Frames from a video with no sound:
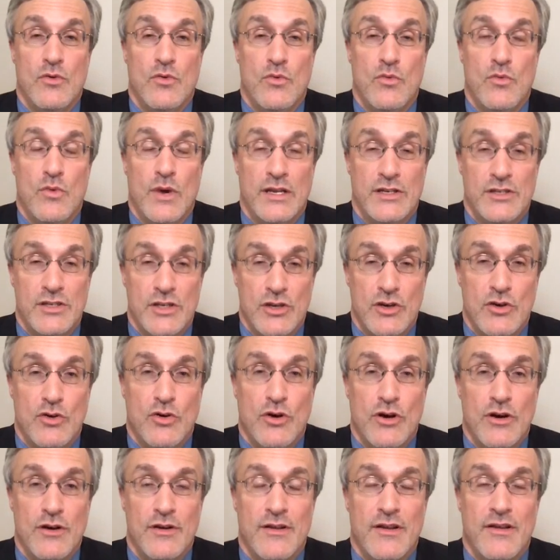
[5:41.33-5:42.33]
went to
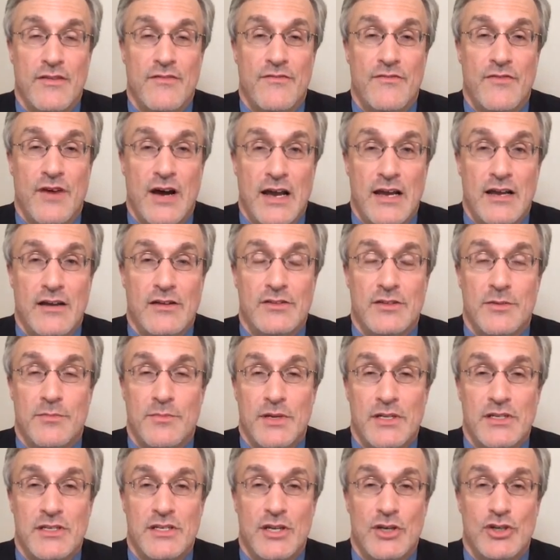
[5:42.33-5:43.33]
court and filed a
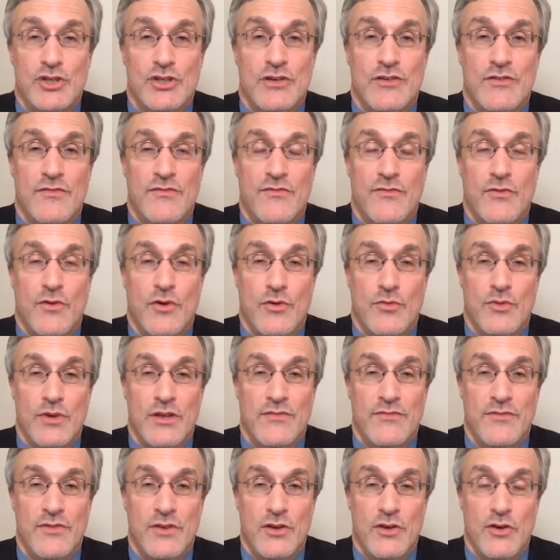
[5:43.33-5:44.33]
petition for
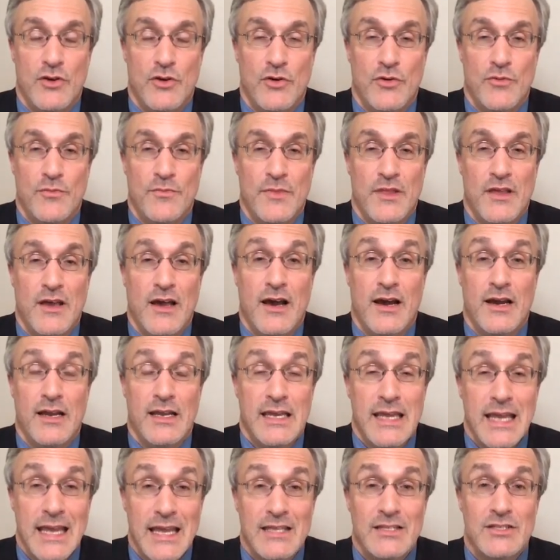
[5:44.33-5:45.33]
review
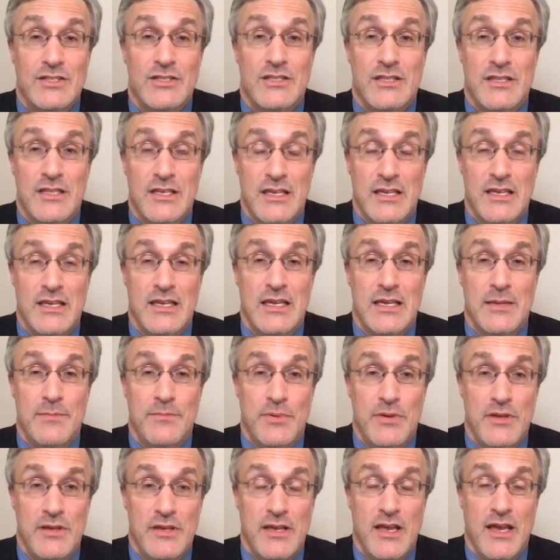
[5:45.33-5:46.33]
against the
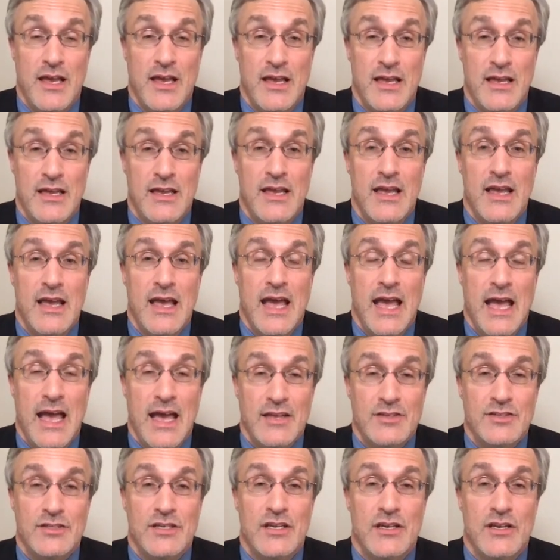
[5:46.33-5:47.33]
EPA,
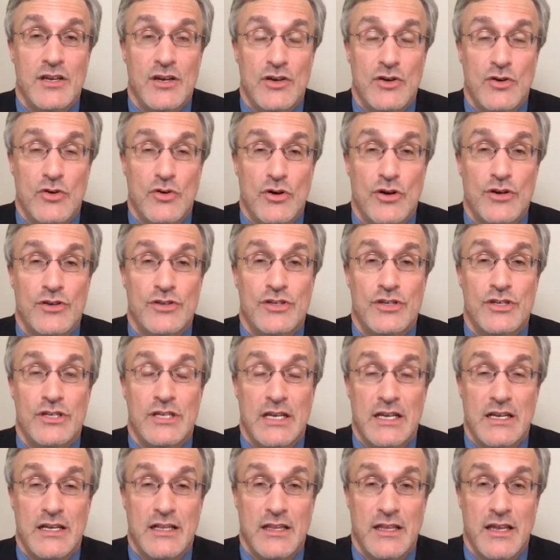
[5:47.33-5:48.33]
asking a court to
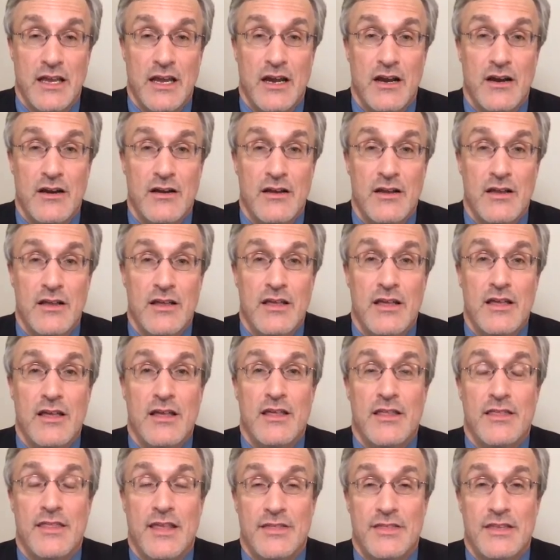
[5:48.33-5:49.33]
declare
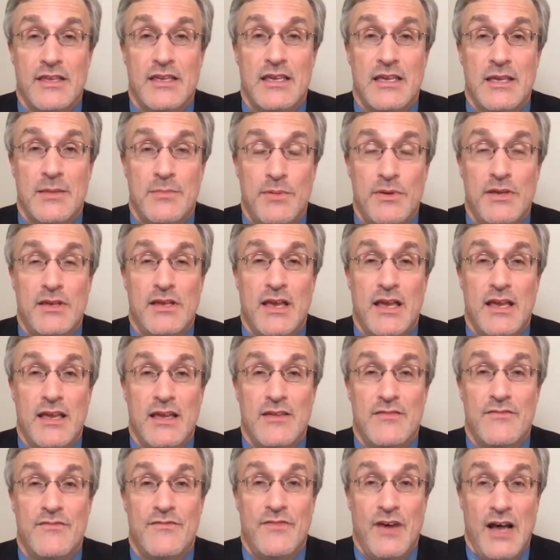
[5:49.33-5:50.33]
that the EPA
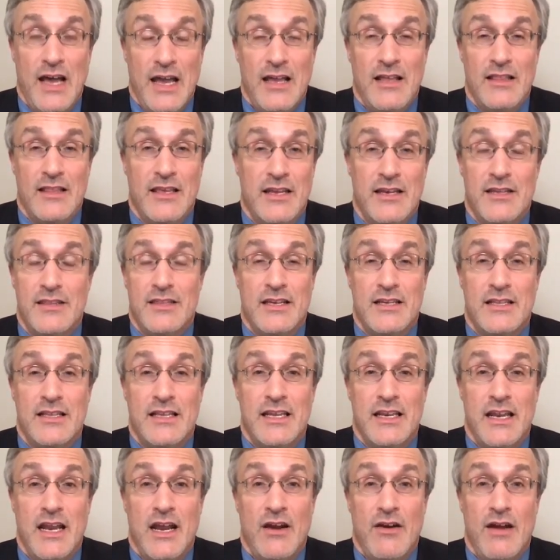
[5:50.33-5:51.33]
had violated the
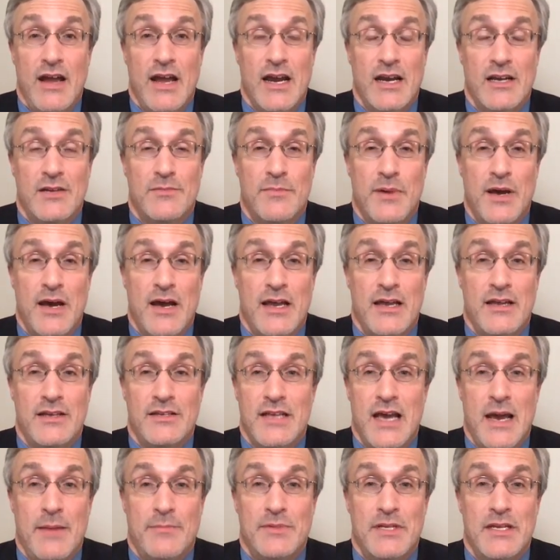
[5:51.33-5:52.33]
Clean Air Act by
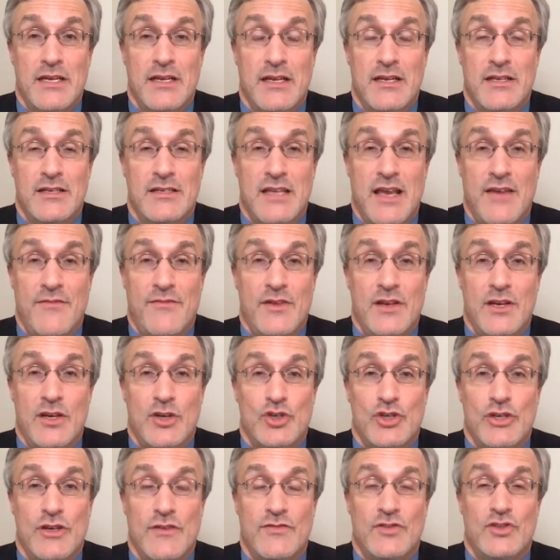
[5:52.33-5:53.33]
adopting a
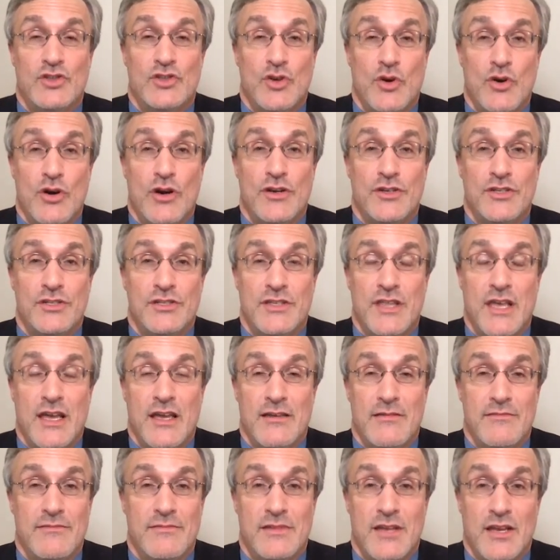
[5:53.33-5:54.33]
definition of source
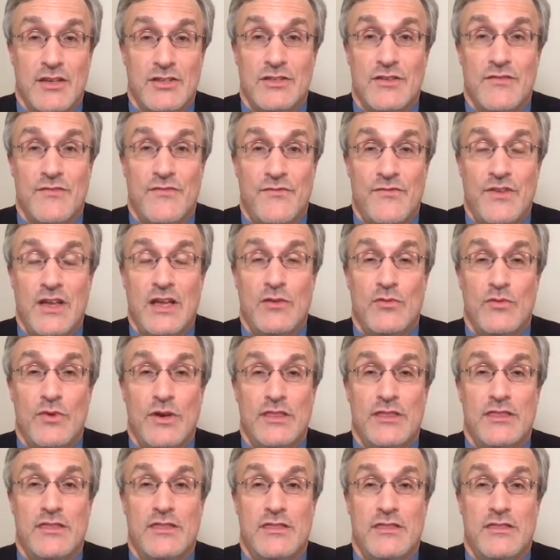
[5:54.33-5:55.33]
that doesn't fit
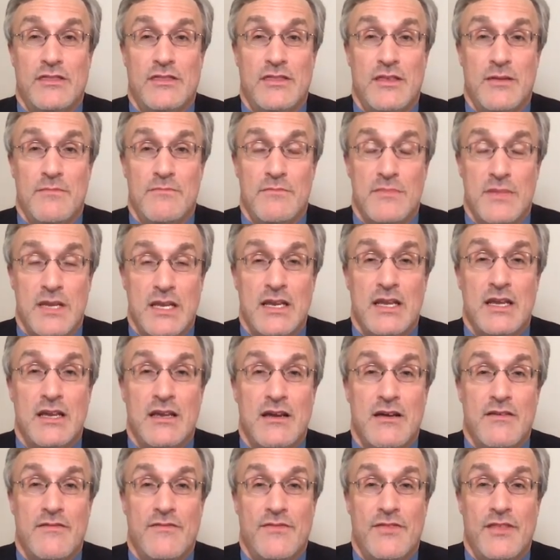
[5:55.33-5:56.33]
with the meaning
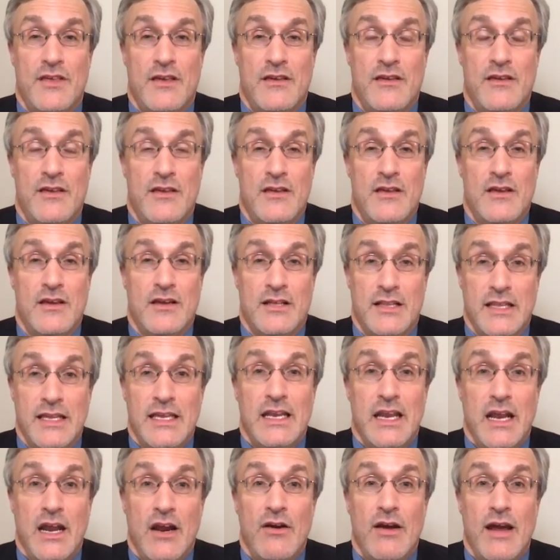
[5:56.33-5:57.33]
of the
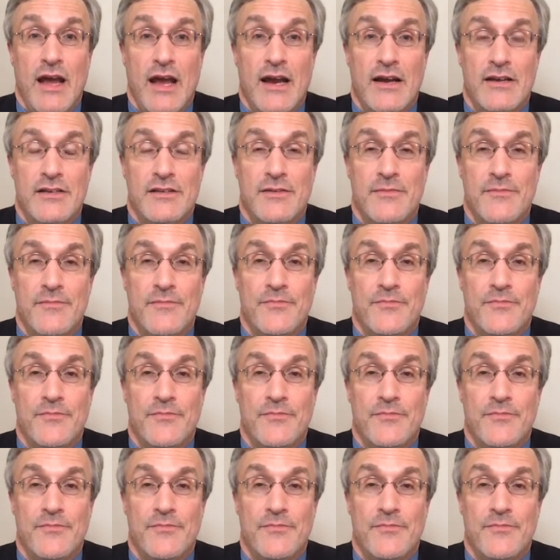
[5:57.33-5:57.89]
Clean Air Act.